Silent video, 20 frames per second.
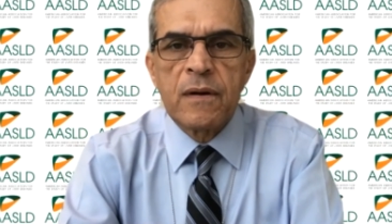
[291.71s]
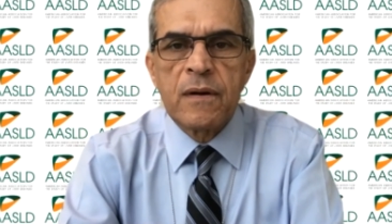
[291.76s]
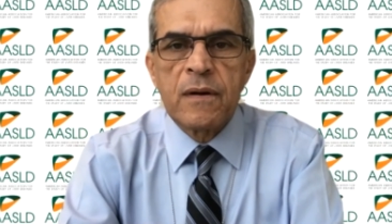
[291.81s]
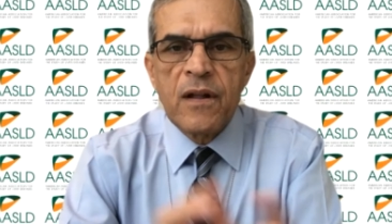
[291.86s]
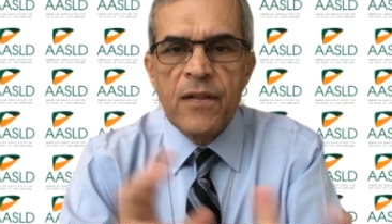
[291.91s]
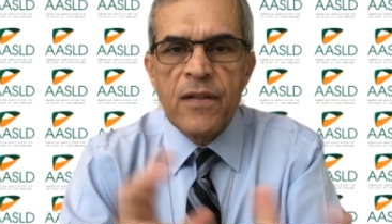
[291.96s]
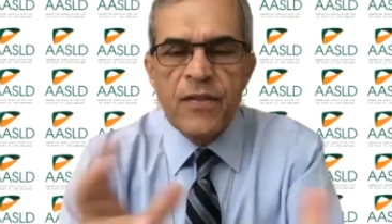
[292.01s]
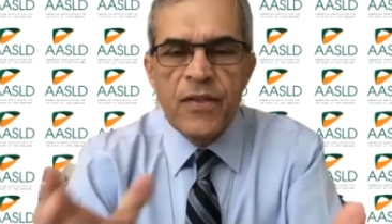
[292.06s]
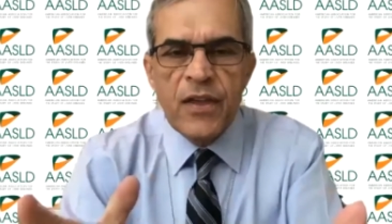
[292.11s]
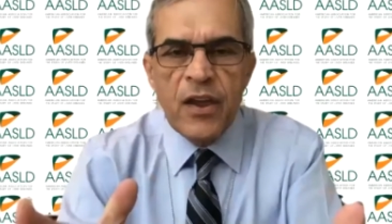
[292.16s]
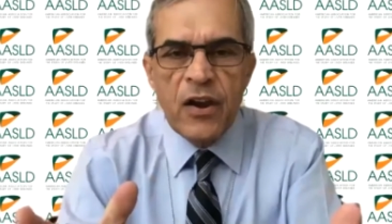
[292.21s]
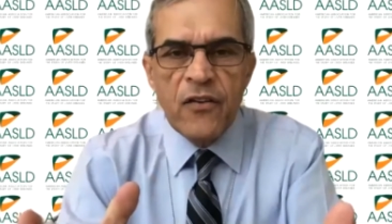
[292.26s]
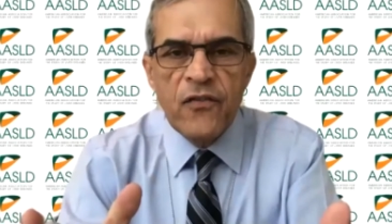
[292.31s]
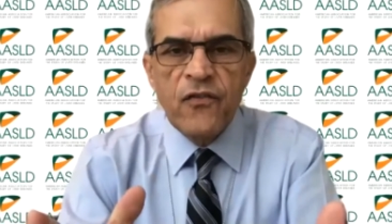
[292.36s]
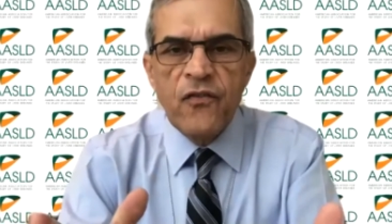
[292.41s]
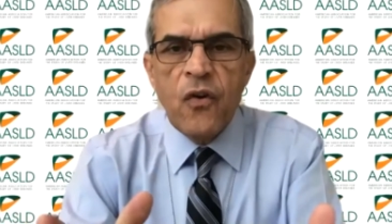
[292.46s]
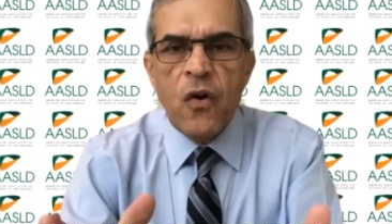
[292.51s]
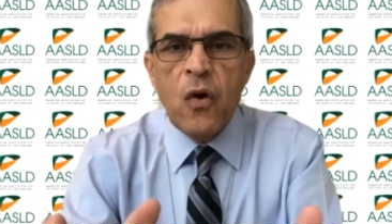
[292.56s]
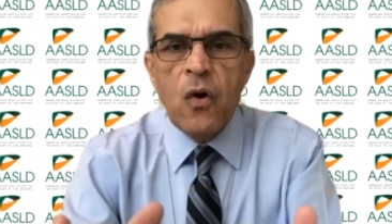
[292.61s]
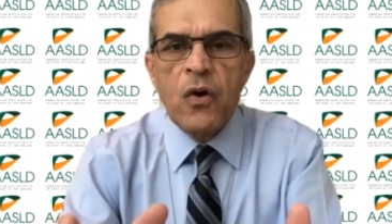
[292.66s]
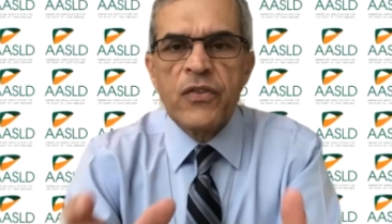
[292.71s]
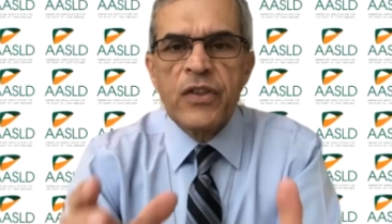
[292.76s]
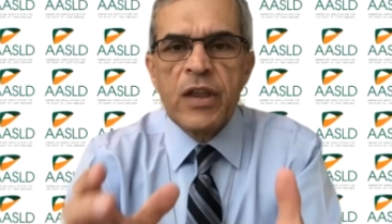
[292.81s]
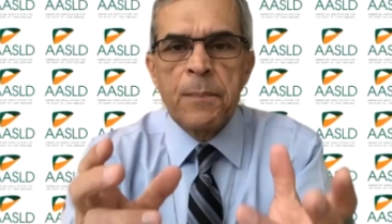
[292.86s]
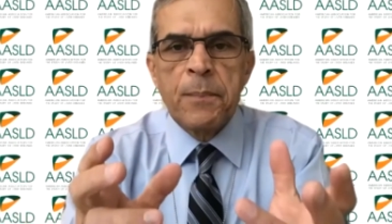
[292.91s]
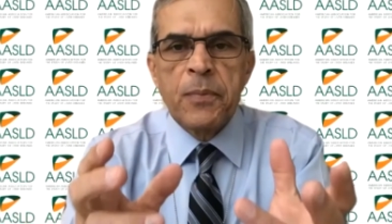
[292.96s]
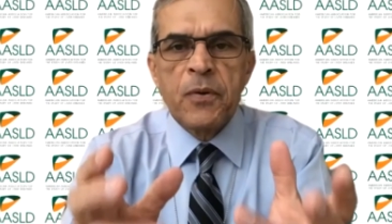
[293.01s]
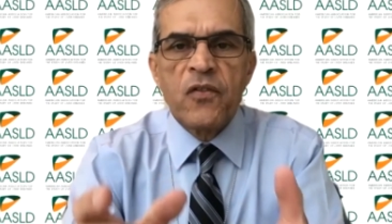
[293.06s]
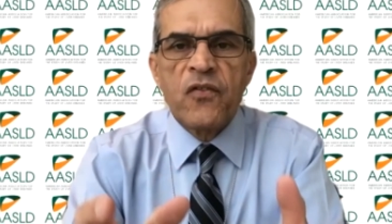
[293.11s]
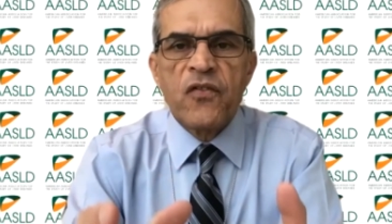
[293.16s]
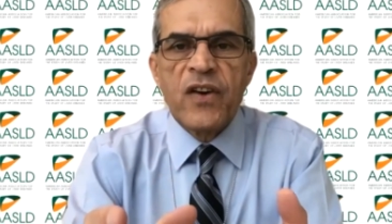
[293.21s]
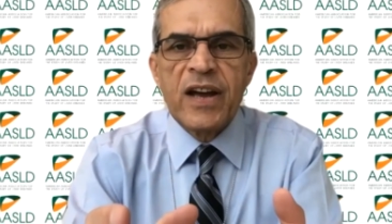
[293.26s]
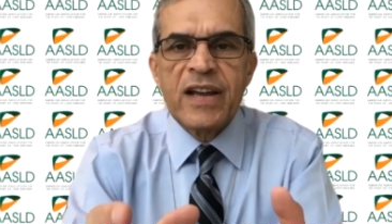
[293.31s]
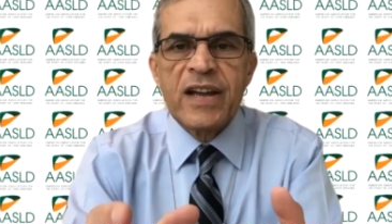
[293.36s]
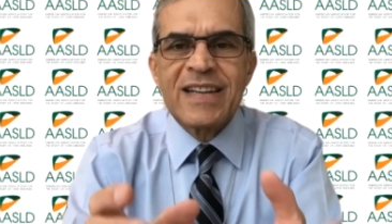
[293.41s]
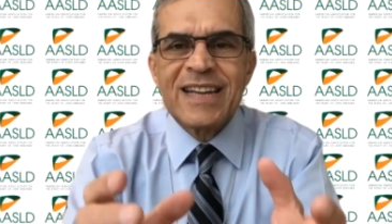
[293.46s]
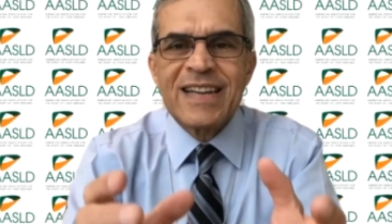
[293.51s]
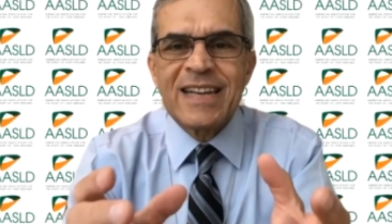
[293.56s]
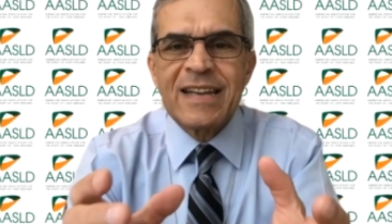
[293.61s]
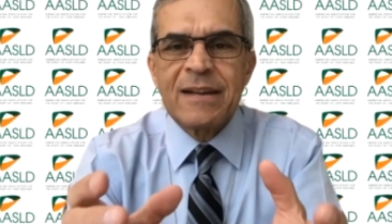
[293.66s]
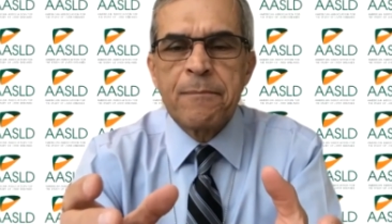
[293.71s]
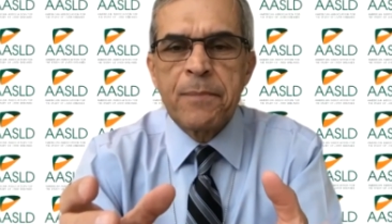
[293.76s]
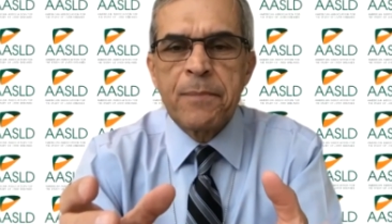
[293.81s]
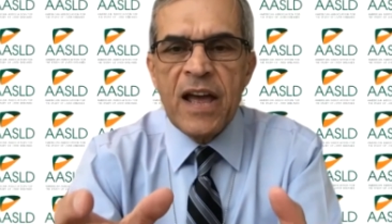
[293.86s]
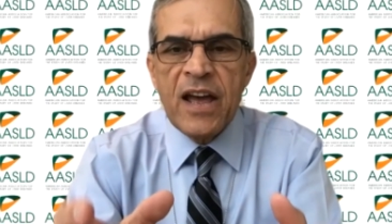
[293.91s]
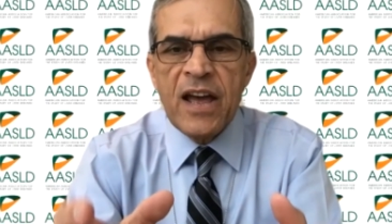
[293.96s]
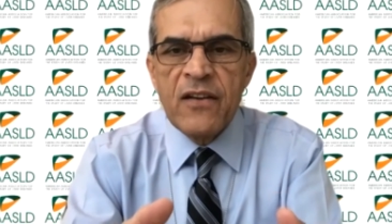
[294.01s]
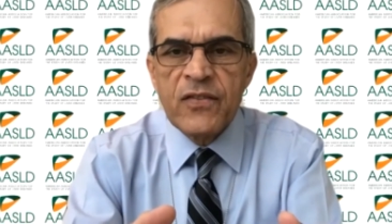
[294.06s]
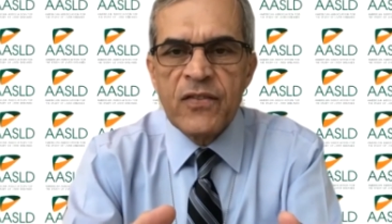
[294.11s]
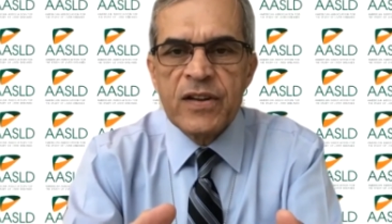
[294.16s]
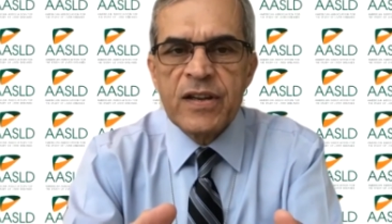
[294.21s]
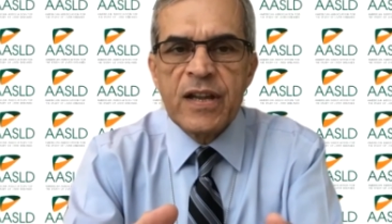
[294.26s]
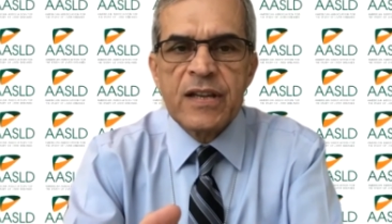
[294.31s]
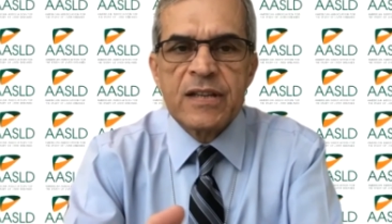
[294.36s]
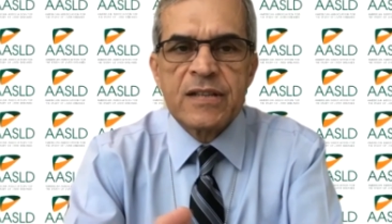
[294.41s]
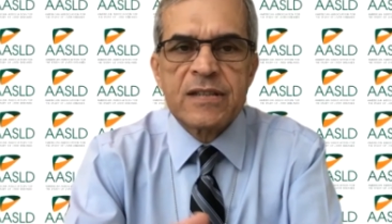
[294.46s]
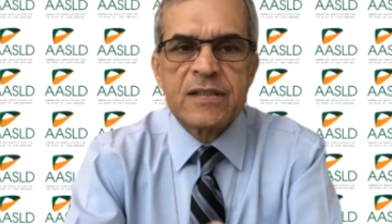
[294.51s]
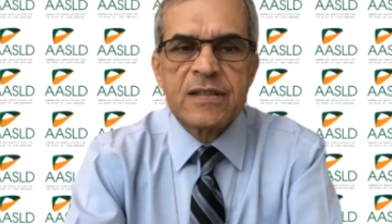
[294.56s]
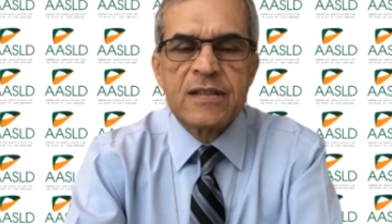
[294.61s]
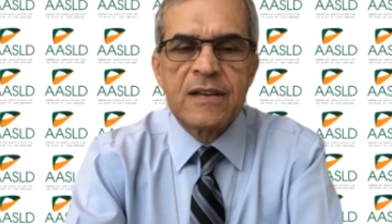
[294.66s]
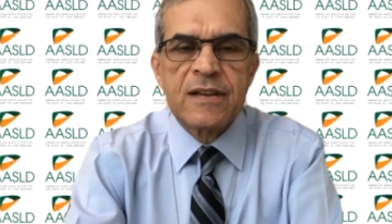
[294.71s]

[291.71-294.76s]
Therefore, they provided evidence